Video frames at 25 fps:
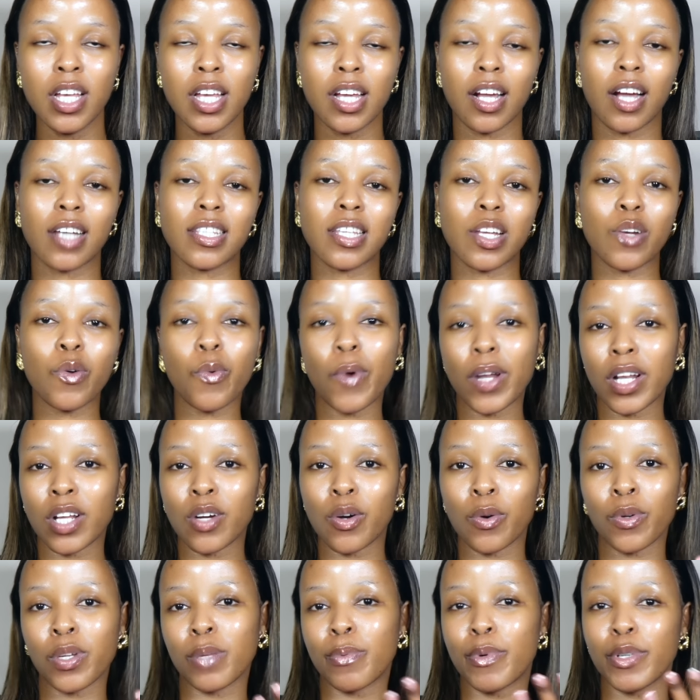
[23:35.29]
because I don't want to
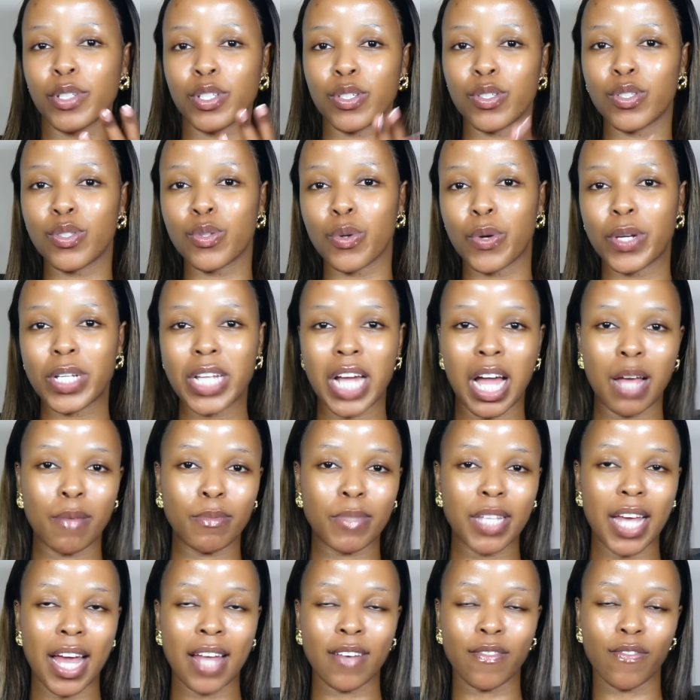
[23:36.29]
only produce story
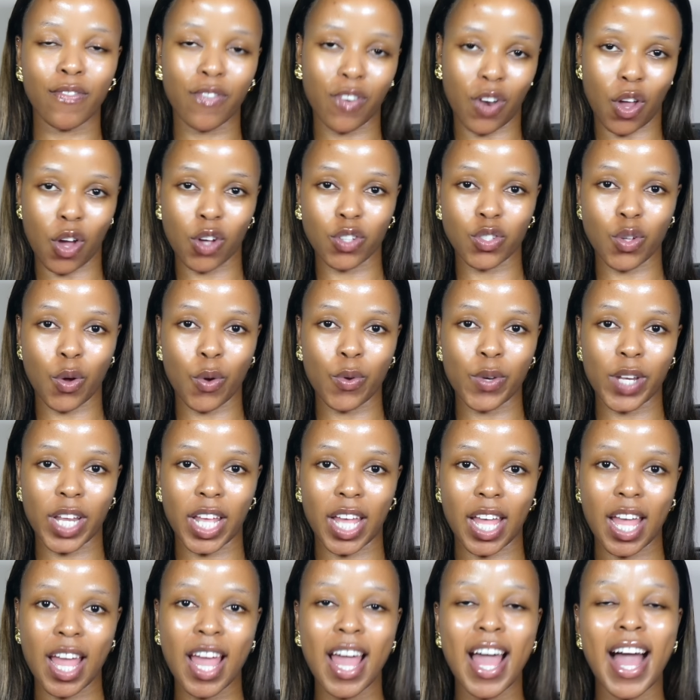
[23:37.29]
times and vlogs
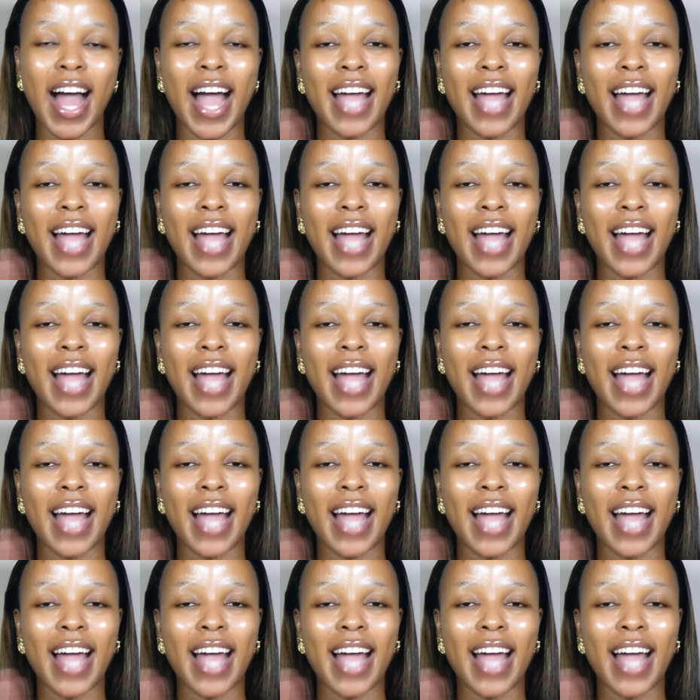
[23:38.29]
only.